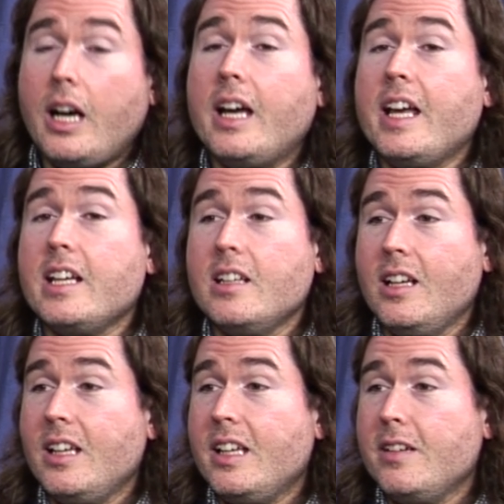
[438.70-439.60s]
hit
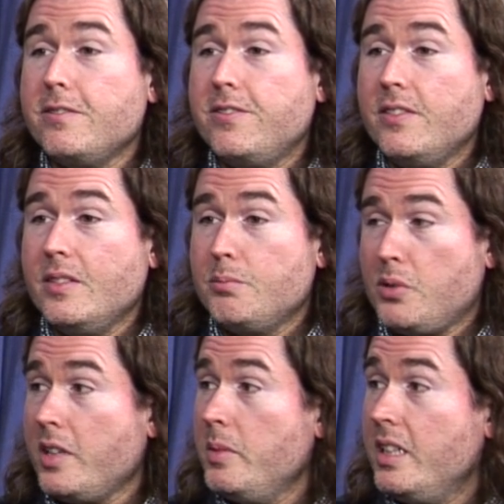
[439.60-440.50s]
if
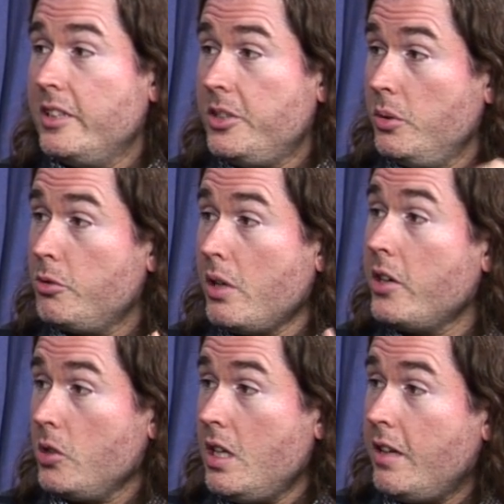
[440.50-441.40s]
Bregman is to his right
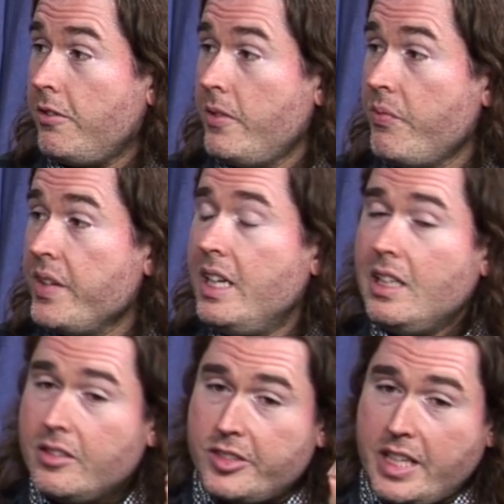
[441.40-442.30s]
or left. Correct.
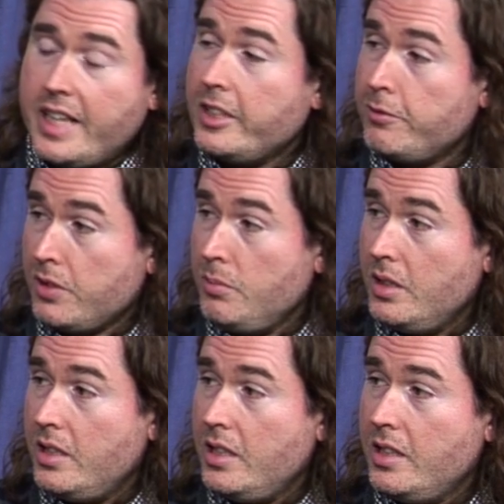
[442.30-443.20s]
Snags it from
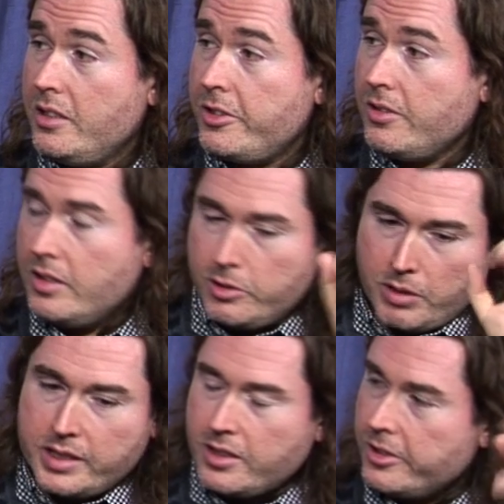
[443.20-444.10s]
the is
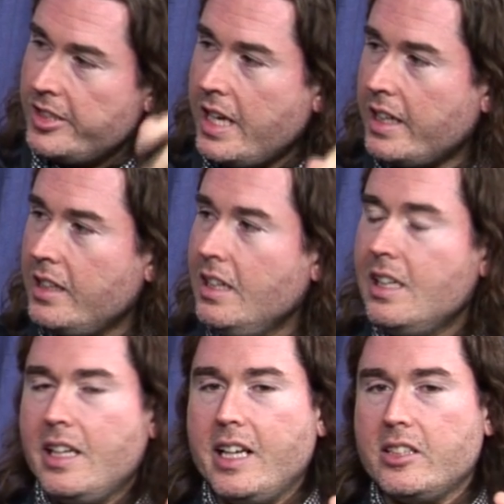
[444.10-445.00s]
right there, snag it,
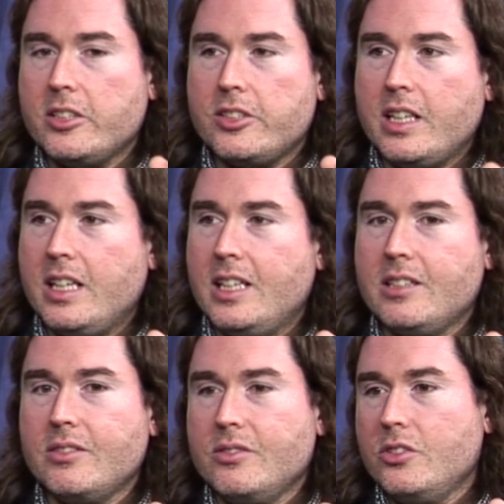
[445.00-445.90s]
and just kind
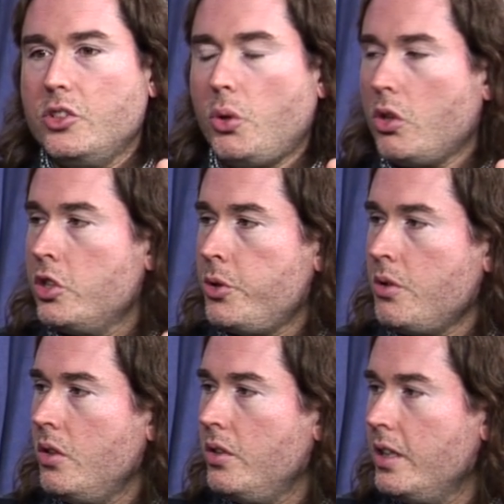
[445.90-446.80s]
of torch
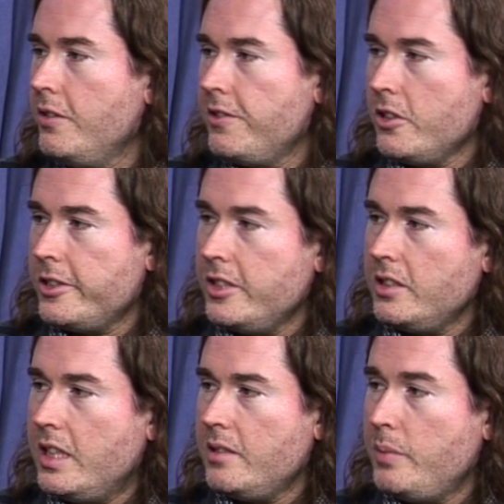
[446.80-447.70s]
throw to first to
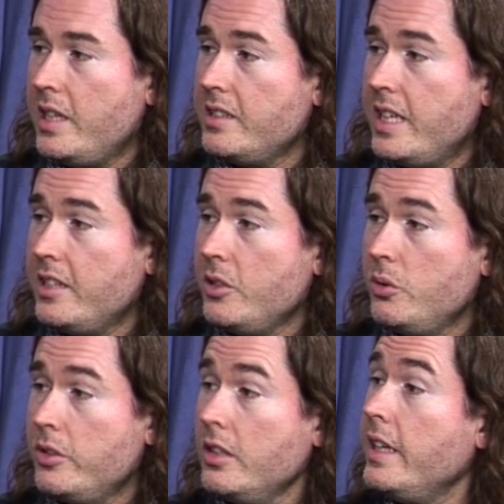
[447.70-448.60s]
get Bennettendi,
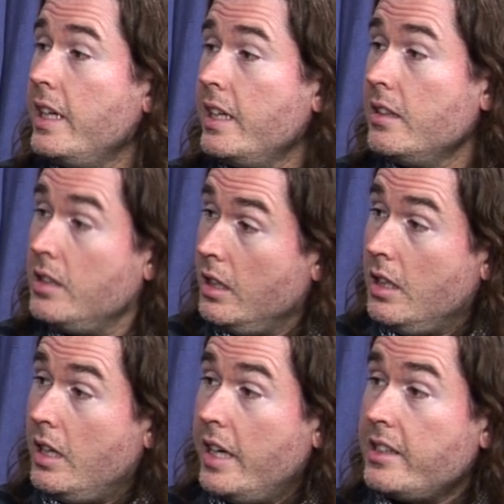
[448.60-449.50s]
who's leaning
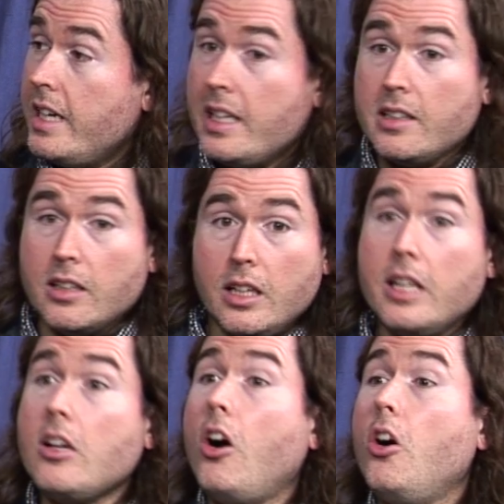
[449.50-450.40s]
and kind of
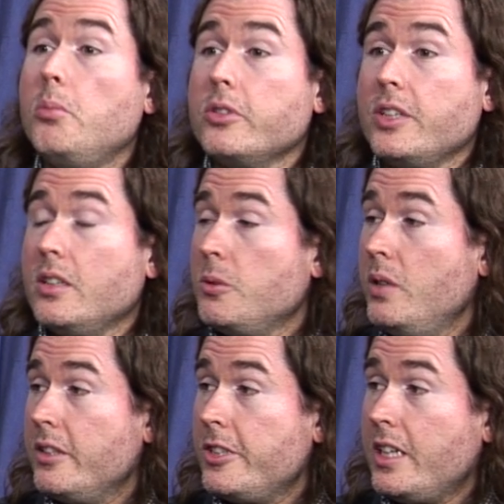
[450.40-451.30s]
almost on his way
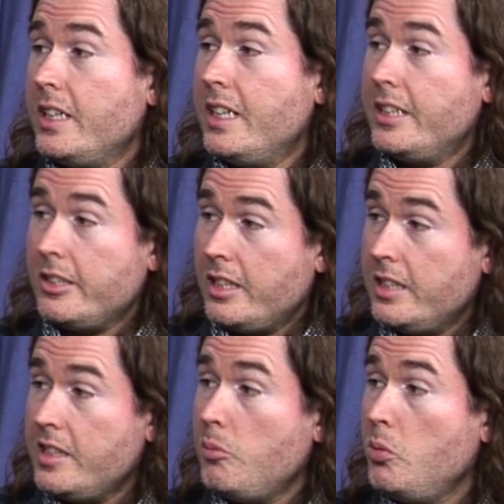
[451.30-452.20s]
to second, has to kind
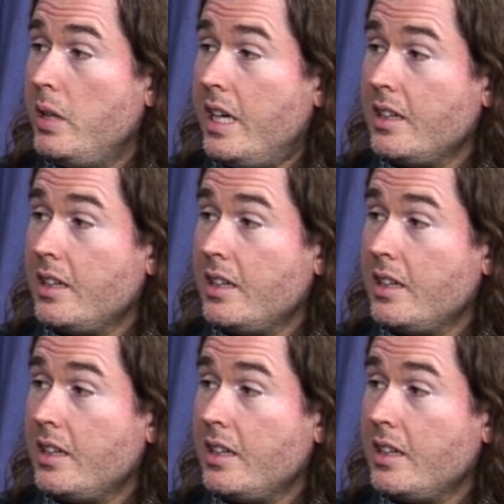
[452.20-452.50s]
of double back.